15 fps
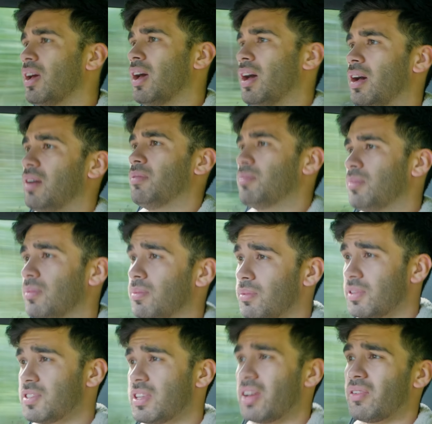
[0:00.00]
The
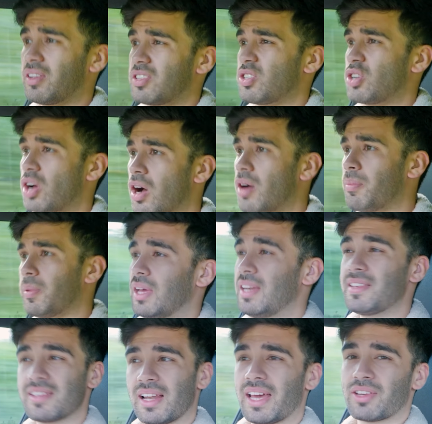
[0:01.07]
steering's sharp. It
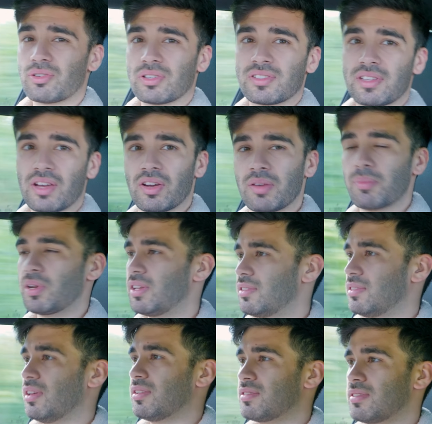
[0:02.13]
is electric steering, but it
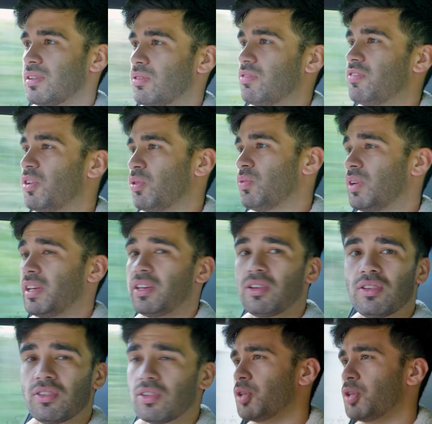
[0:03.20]
does still feel really good.